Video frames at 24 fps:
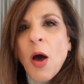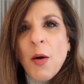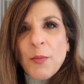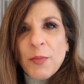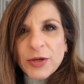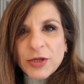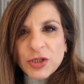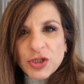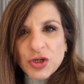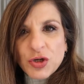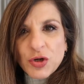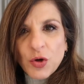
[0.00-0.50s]

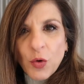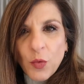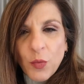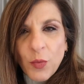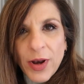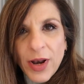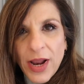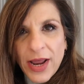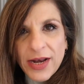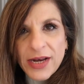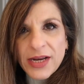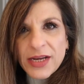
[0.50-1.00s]
But do you know
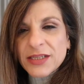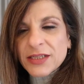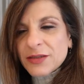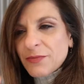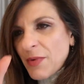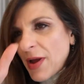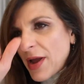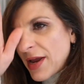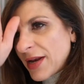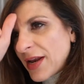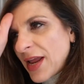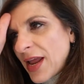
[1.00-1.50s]
when I needed
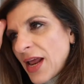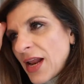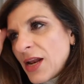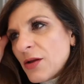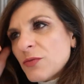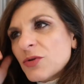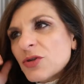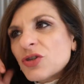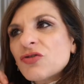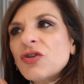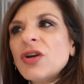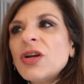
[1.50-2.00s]
my inhaler?
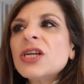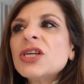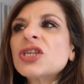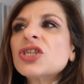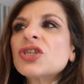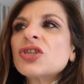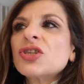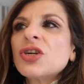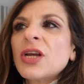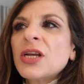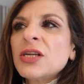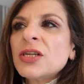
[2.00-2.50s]
It was really
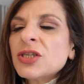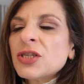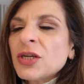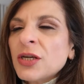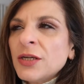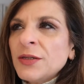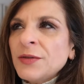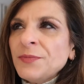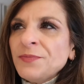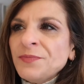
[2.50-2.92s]
strange.